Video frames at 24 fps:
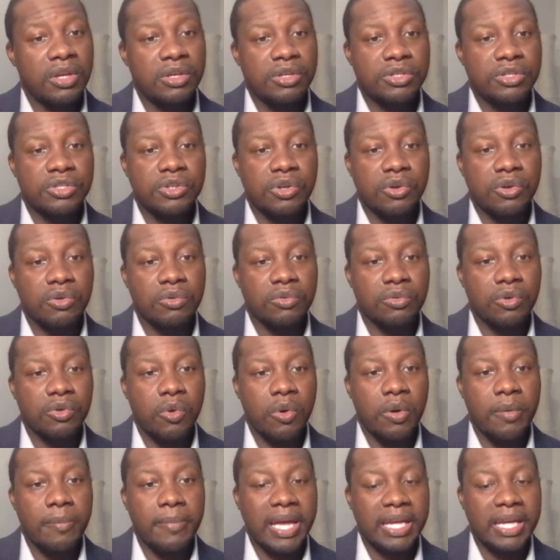So
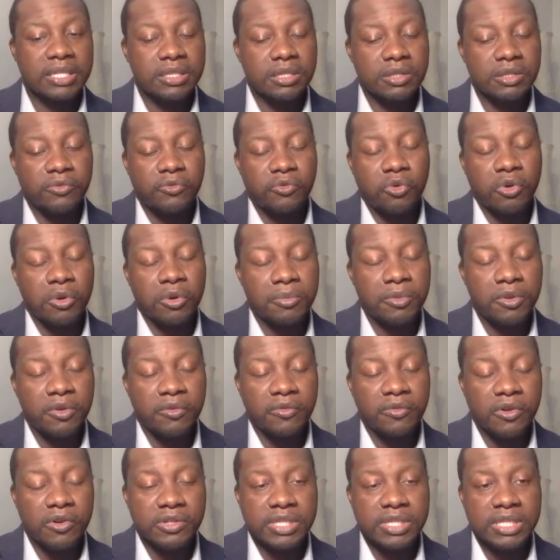going back to the Fordham
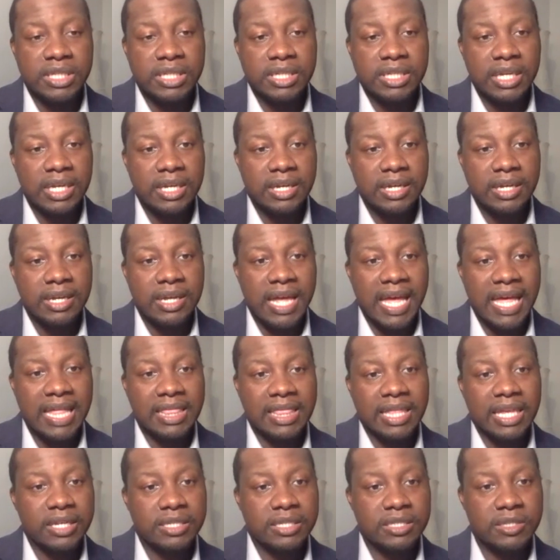University
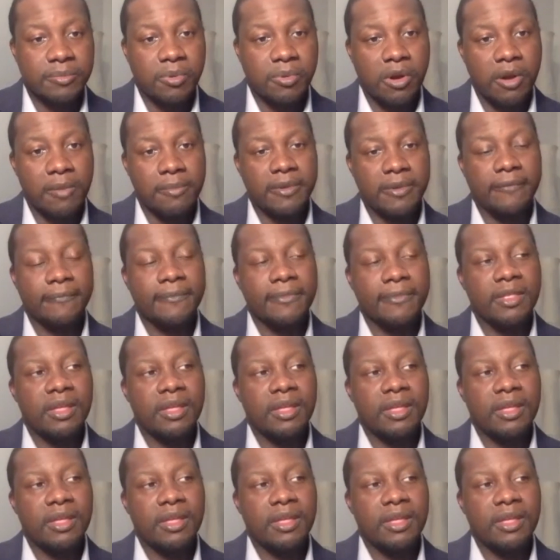athletics department,